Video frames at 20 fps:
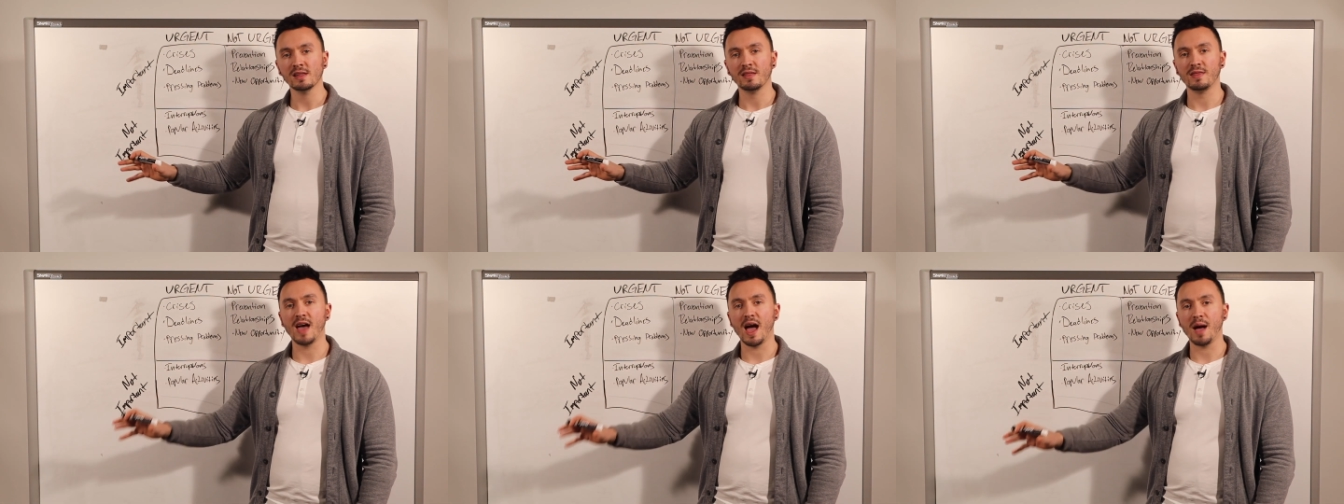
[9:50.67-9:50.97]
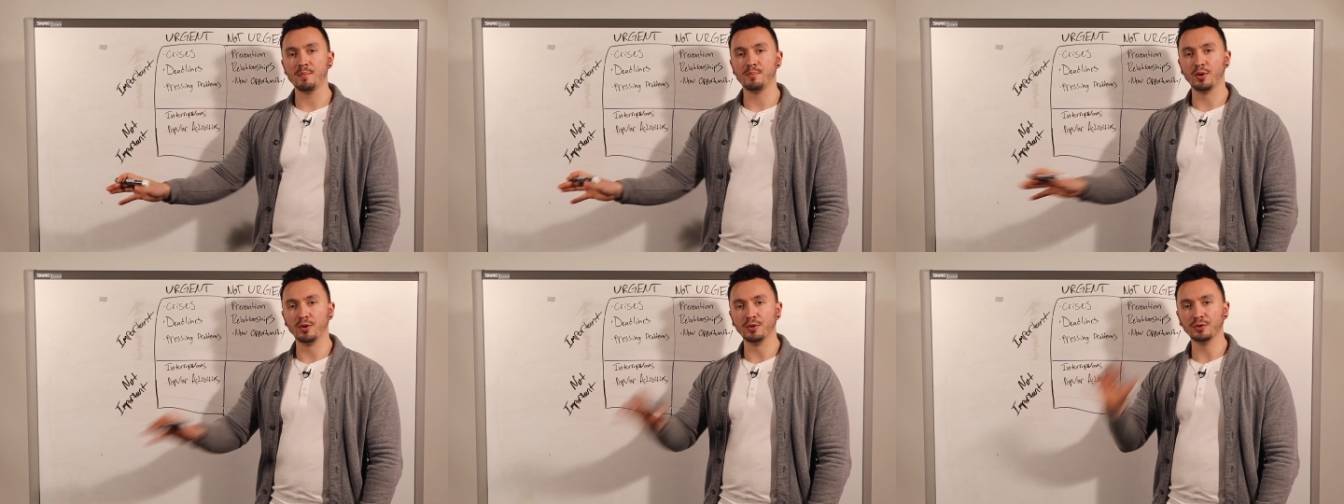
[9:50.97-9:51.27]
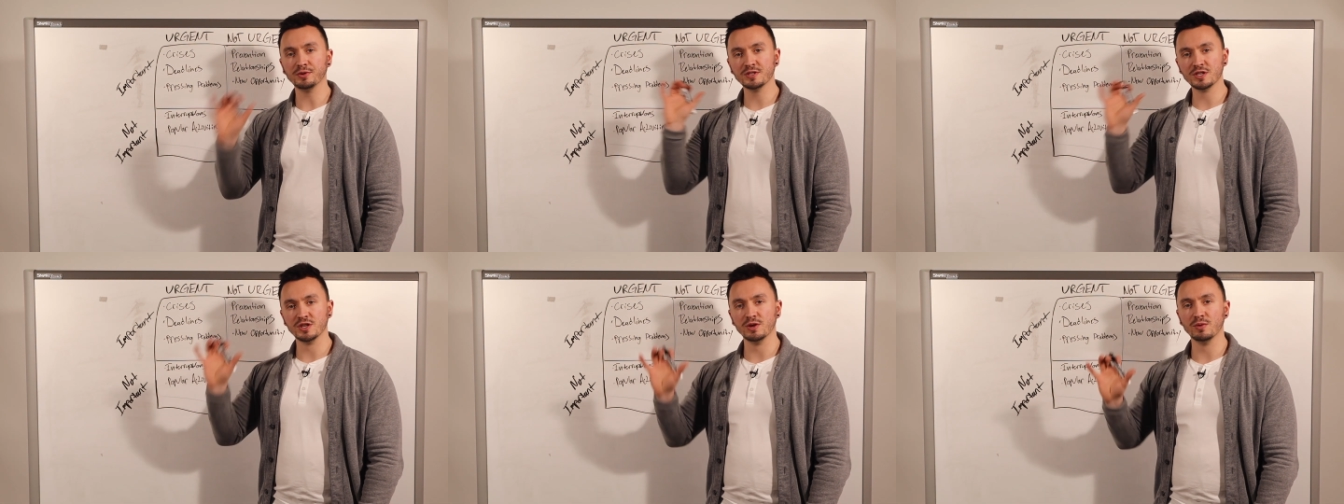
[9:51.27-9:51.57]
that
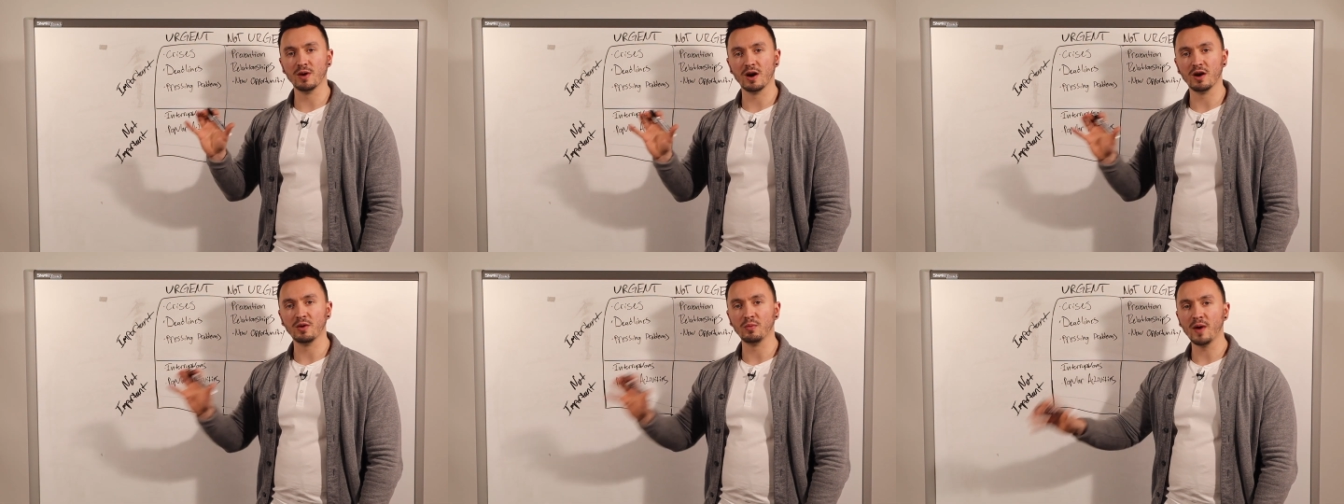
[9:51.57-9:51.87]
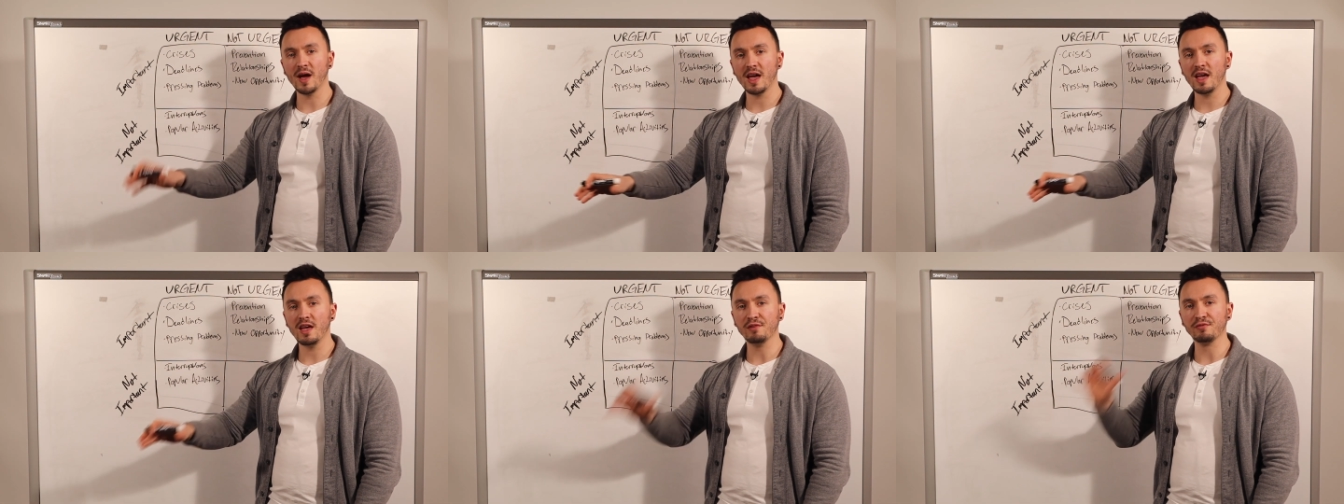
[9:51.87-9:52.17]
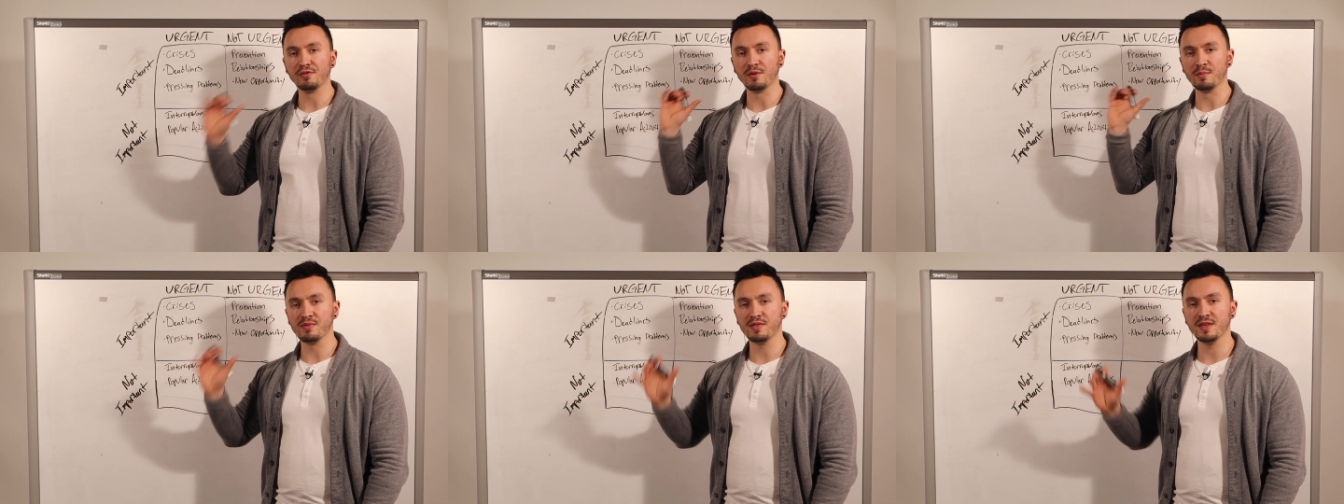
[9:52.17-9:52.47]
pulls you away
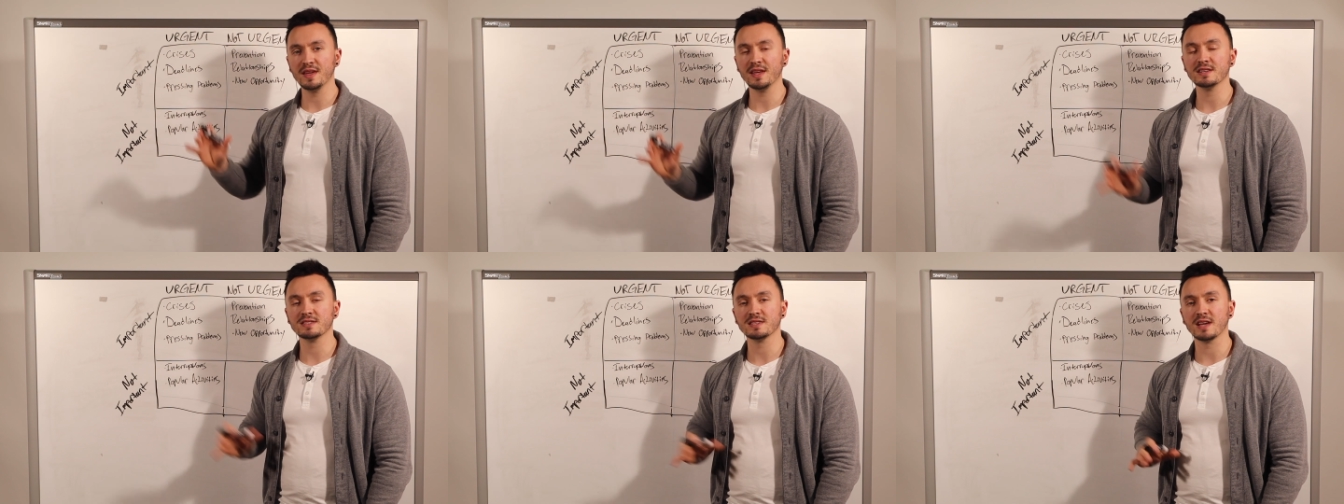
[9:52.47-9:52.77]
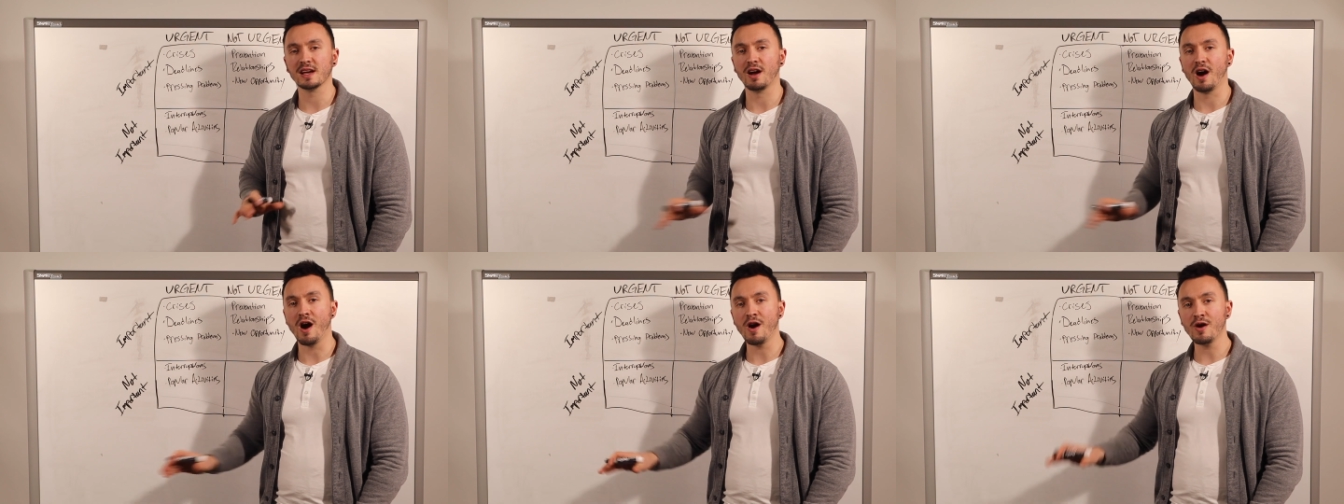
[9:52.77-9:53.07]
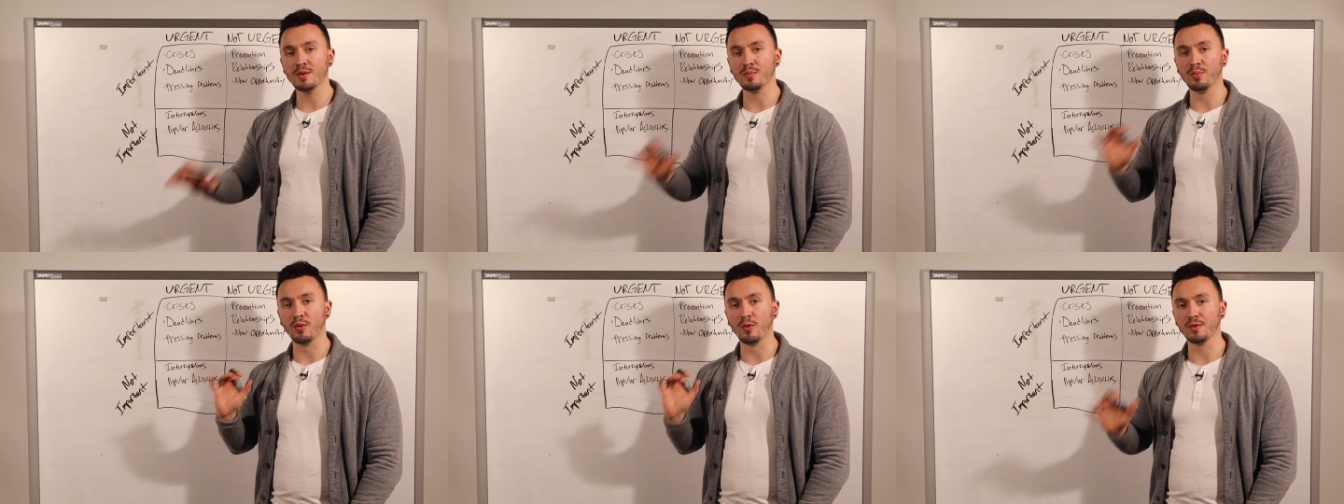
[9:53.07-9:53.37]
from things that
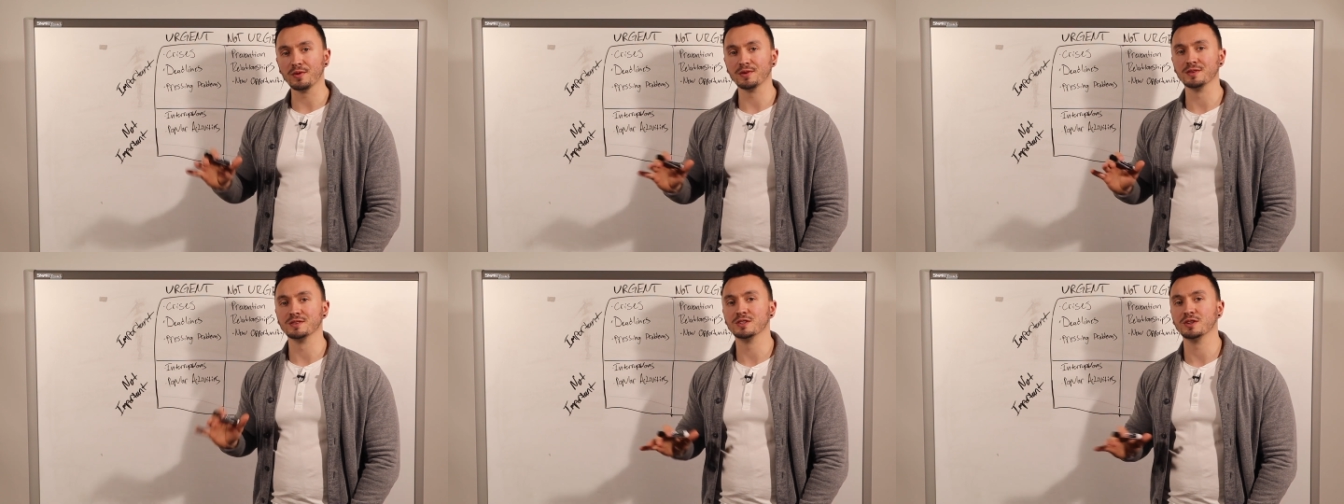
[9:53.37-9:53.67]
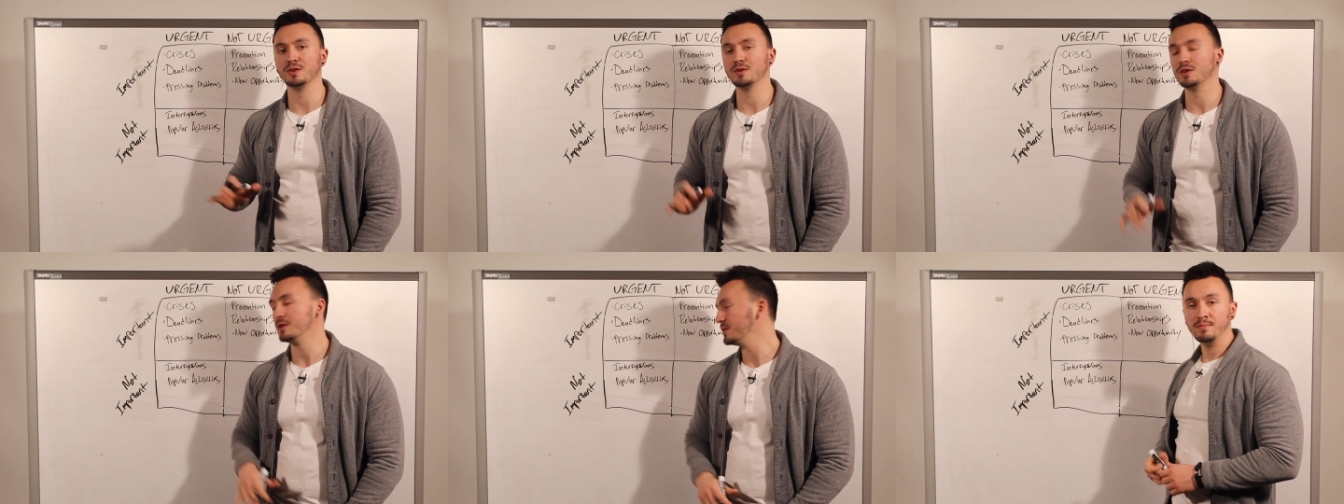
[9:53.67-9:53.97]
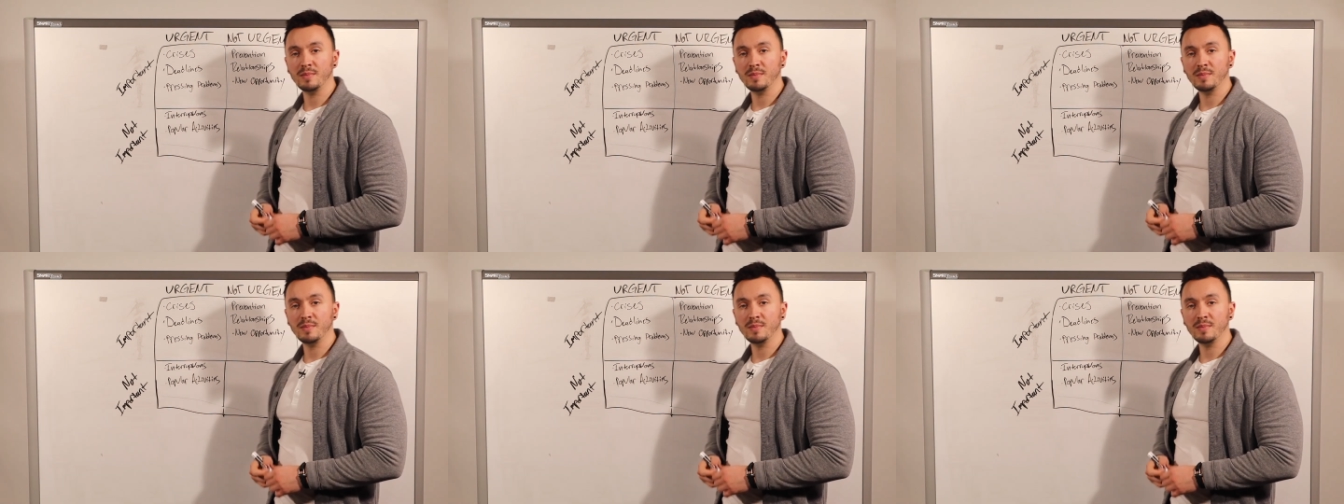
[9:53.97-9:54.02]
are important to you.